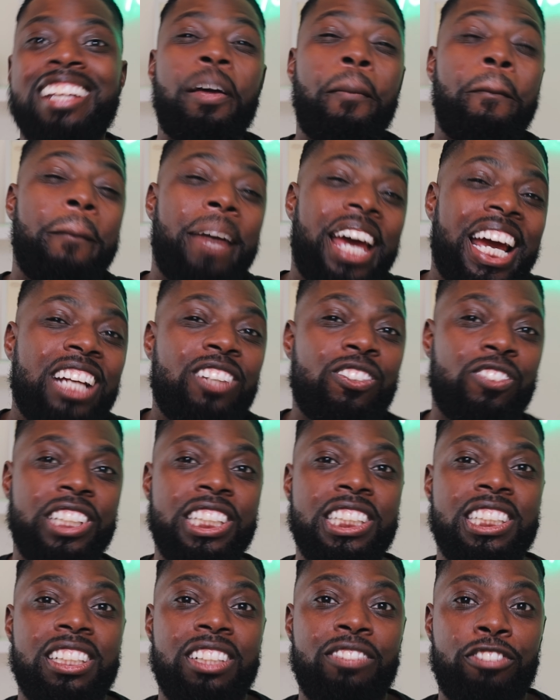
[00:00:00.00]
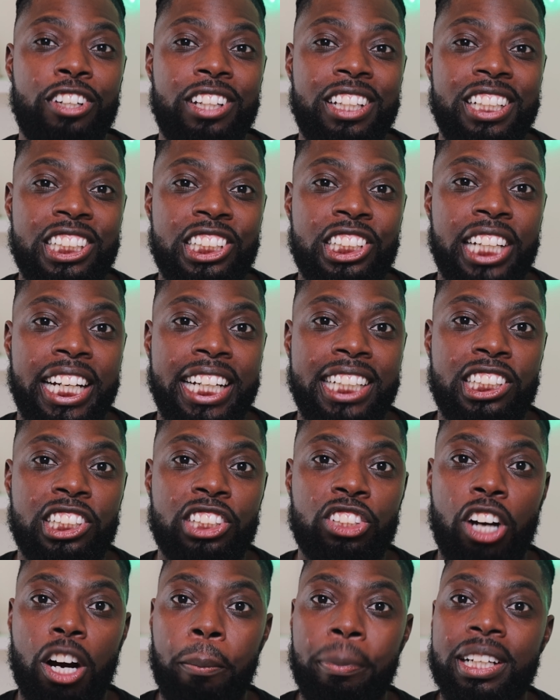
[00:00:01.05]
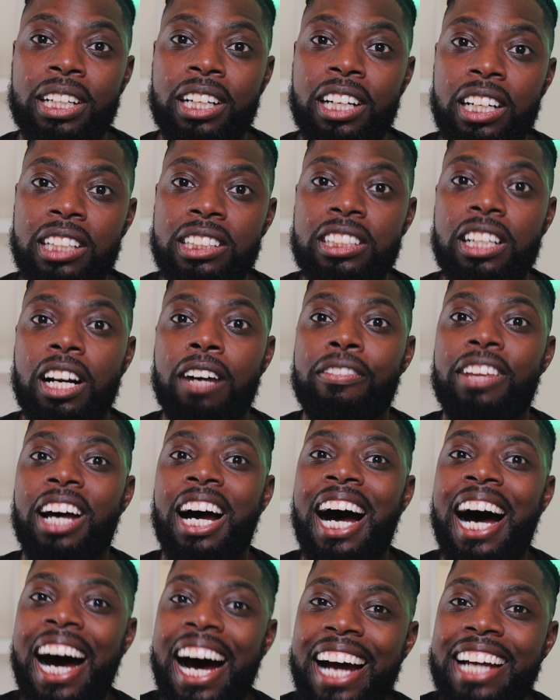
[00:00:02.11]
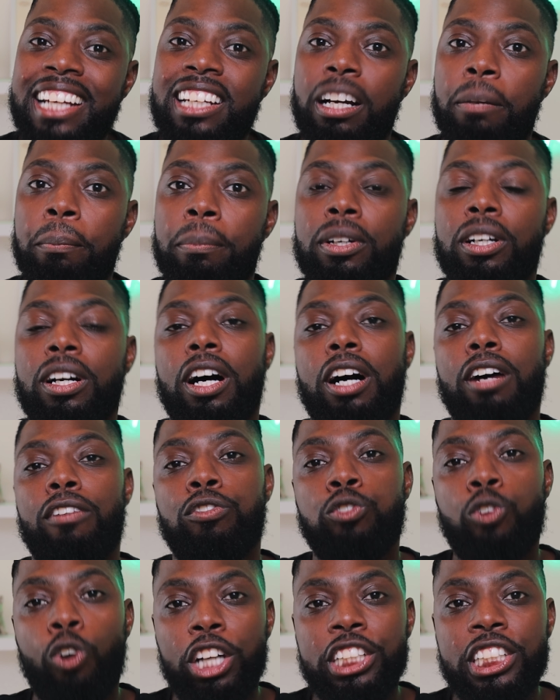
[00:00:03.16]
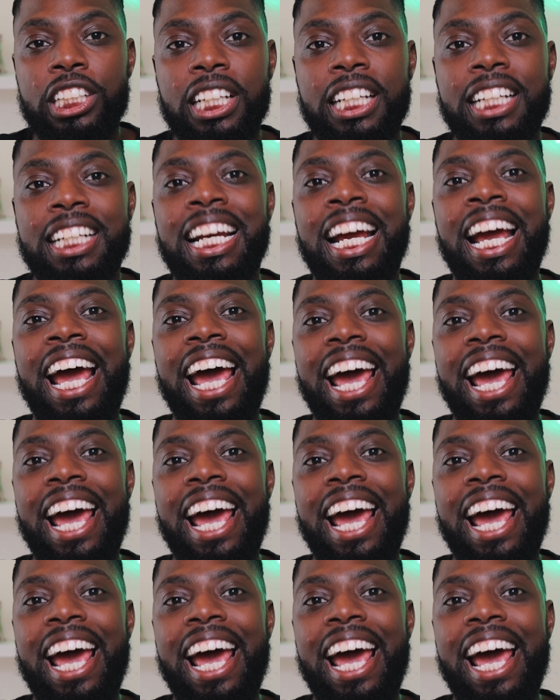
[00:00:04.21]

the main reason for these changes are because of the high number of fraudulent